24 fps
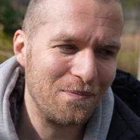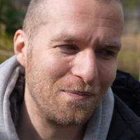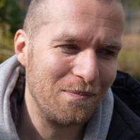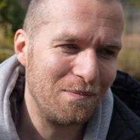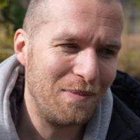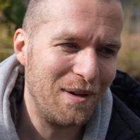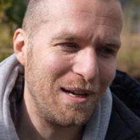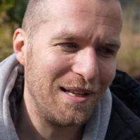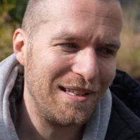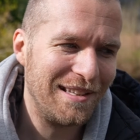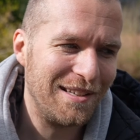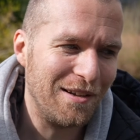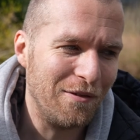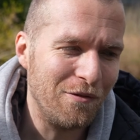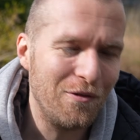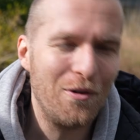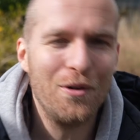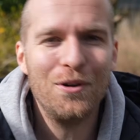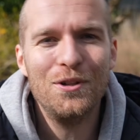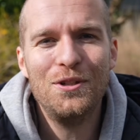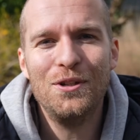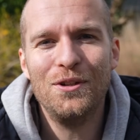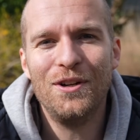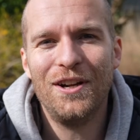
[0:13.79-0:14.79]
But of
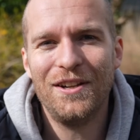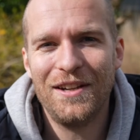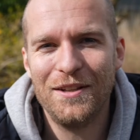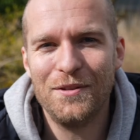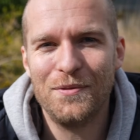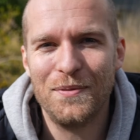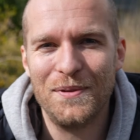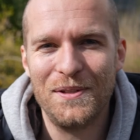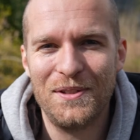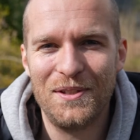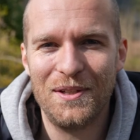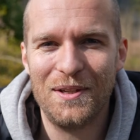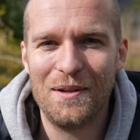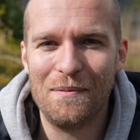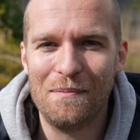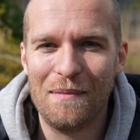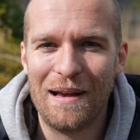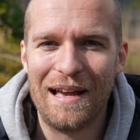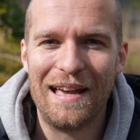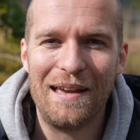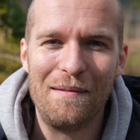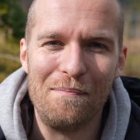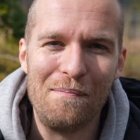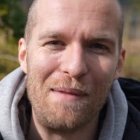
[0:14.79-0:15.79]
course you're not interested in
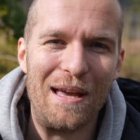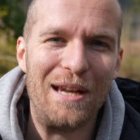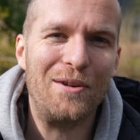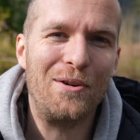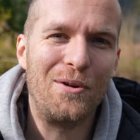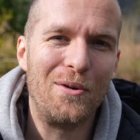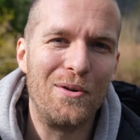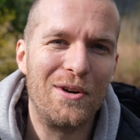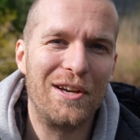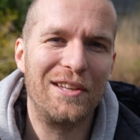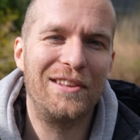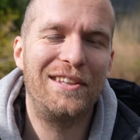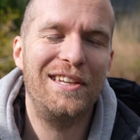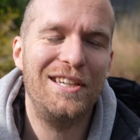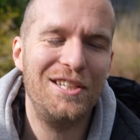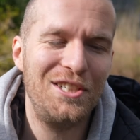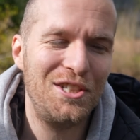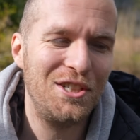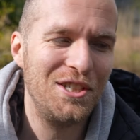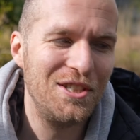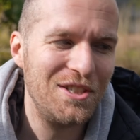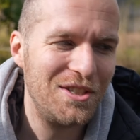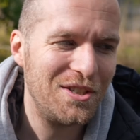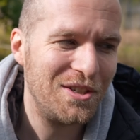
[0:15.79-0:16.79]
my medical
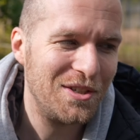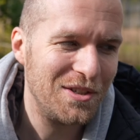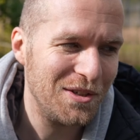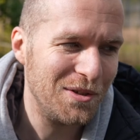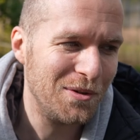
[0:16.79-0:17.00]
conditions,